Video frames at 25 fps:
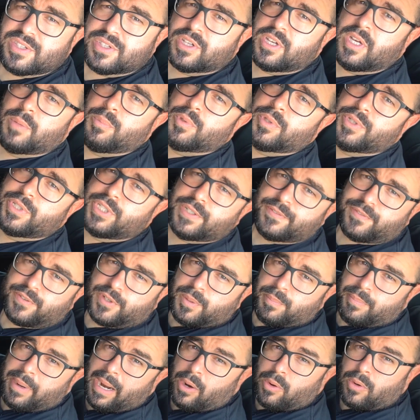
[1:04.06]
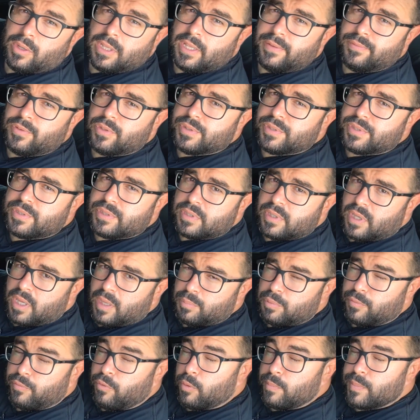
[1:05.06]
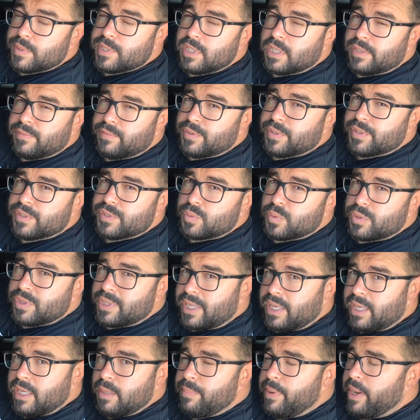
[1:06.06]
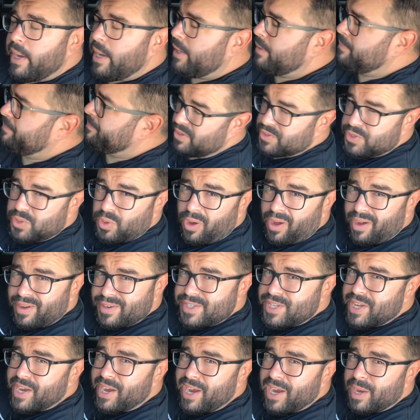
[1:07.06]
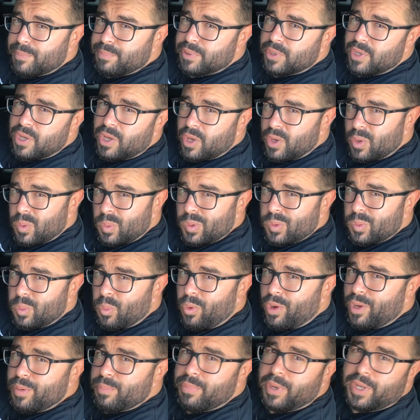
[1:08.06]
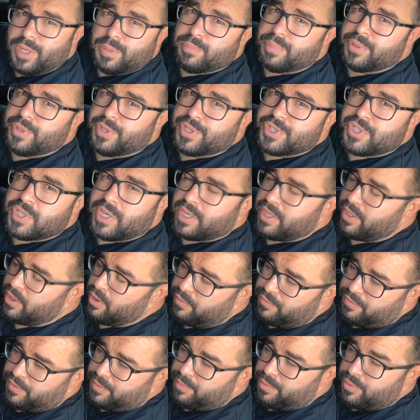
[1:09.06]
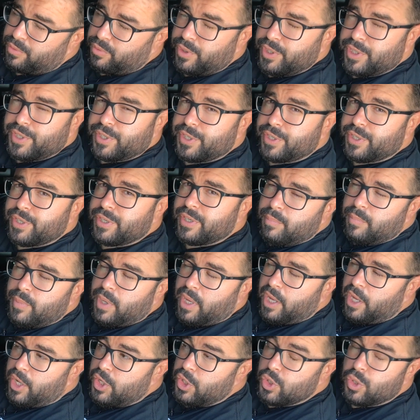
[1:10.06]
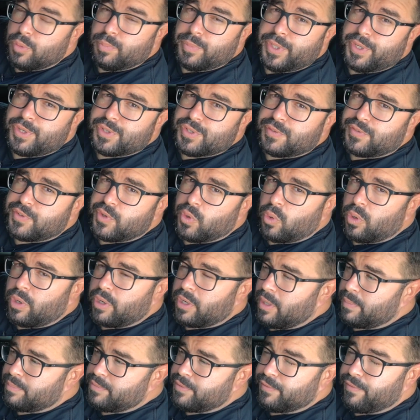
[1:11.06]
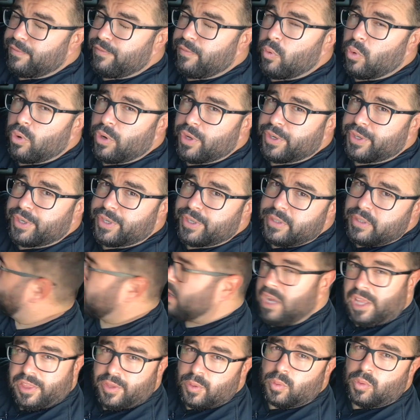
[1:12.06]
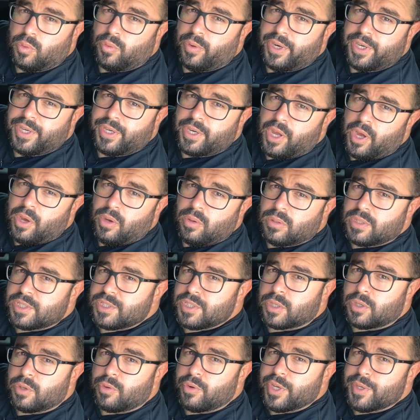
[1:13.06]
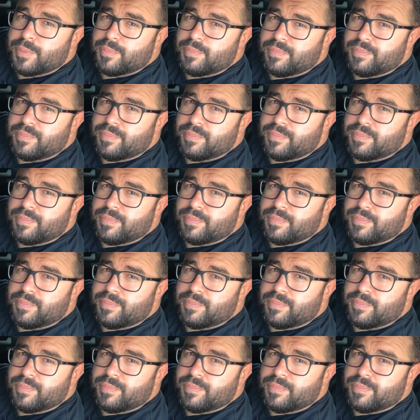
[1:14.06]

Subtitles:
a couple of different power levels, performance levels with the keypad. So on tap, with one button push, I can go from 300 Newton meters of torque up to 400. I think we're ready to go. Let's let her rip.